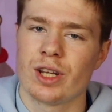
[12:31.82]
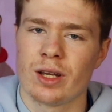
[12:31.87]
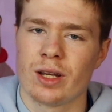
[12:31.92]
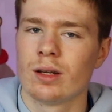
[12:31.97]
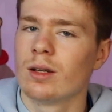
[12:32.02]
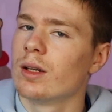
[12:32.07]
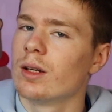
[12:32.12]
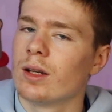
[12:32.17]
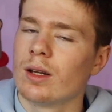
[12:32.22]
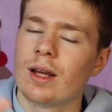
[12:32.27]

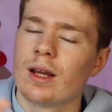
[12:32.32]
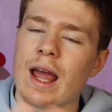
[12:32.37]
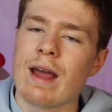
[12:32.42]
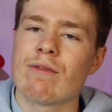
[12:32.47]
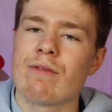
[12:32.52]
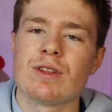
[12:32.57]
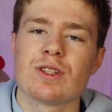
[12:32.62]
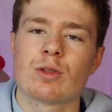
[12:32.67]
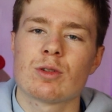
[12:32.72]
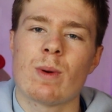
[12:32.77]
year,
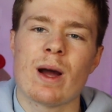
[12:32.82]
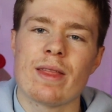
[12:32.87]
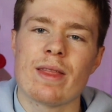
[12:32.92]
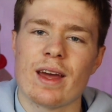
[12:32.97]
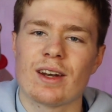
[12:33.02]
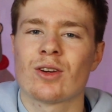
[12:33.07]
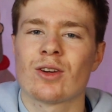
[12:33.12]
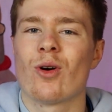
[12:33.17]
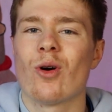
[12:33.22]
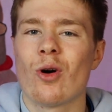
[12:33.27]
evidenced by
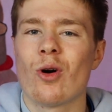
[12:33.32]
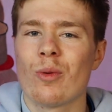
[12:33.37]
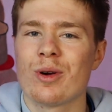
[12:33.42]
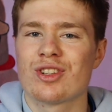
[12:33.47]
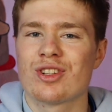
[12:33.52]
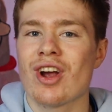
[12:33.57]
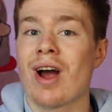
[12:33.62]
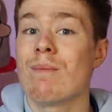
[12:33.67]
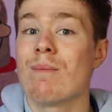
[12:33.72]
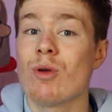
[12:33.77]
that call,
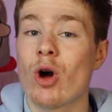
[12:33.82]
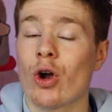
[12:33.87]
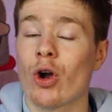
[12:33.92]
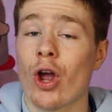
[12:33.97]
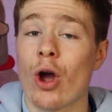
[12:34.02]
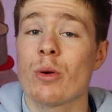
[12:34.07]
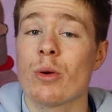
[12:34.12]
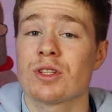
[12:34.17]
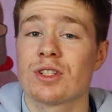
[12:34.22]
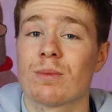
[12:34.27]
which I'm not
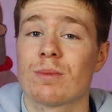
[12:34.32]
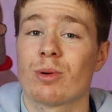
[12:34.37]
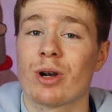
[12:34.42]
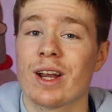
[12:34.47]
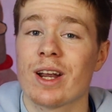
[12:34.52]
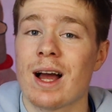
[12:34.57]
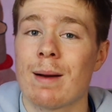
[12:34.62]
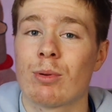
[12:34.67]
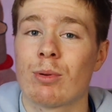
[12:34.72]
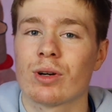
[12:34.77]
going to
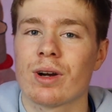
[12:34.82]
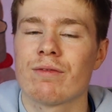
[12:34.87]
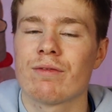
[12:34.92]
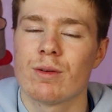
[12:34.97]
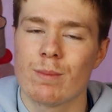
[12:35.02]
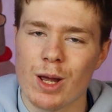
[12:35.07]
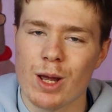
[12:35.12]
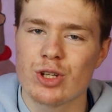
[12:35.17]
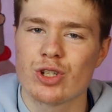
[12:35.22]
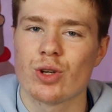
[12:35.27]
bring up or
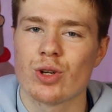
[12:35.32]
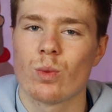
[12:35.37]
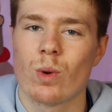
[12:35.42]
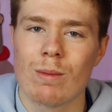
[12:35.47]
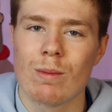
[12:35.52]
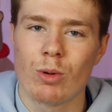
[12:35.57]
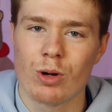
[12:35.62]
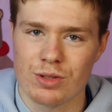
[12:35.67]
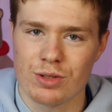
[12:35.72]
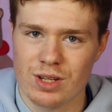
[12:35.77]
even mention
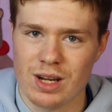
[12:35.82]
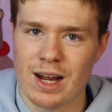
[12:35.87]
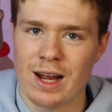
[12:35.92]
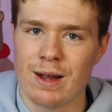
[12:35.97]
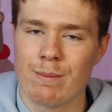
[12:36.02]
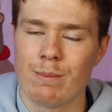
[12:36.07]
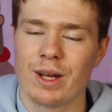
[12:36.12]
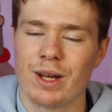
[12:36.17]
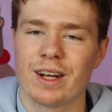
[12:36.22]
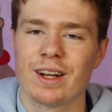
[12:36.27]
one more
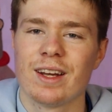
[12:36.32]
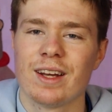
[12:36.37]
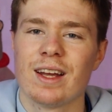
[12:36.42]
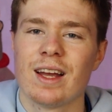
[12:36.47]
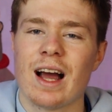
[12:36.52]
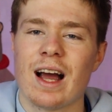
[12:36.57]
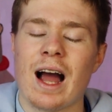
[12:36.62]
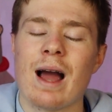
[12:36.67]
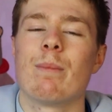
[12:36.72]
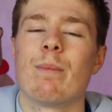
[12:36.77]
time, but
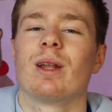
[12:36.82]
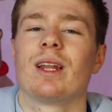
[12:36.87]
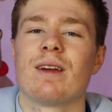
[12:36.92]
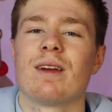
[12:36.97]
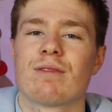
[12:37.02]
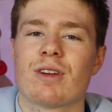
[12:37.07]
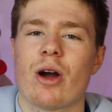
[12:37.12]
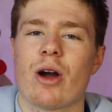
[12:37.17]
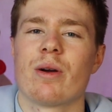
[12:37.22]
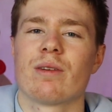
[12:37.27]
I
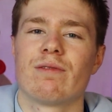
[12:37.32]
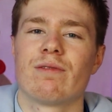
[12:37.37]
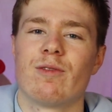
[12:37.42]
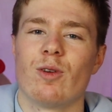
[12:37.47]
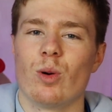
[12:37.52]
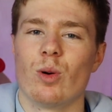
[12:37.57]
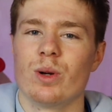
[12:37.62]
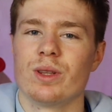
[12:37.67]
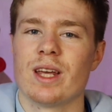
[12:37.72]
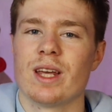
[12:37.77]
believe going
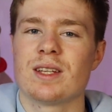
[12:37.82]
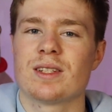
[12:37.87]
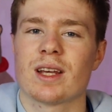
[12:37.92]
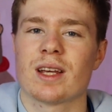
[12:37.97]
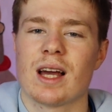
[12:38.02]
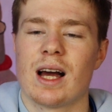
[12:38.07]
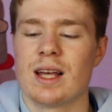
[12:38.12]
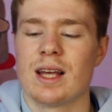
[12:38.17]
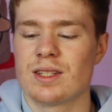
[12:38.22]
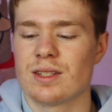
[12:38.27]
forward, these are
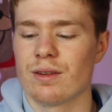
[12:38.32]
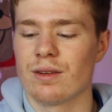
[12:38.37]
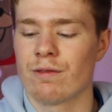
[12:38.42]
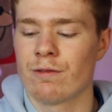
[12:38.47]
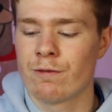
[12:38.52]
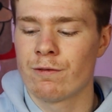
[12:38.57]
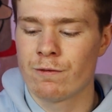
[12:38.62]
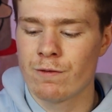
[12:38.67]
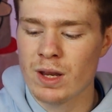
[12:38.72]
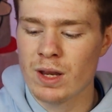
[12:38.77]
guys that
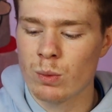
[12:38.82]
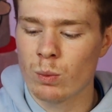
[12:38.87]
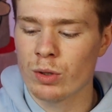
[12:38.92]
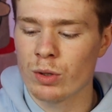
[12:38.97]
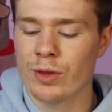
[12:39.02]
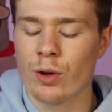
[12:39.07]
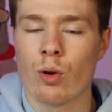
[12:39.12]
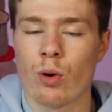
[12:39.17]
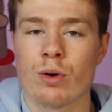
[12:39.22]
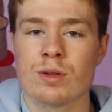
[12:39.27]
fit
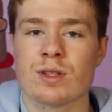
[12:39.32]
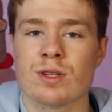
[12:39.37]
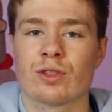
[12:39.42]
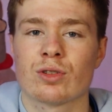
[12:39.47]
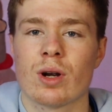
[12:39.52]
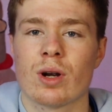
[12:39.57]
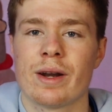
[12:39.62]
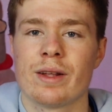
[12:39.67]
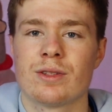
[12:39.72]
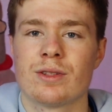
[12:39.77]
what the Hawks are
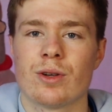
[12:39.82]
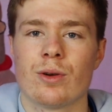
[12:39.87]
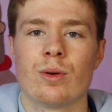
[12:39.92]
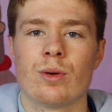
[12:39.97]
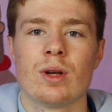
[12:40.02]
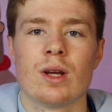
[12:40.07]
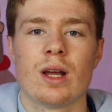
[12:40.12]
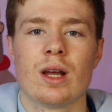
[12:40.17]
trying to do.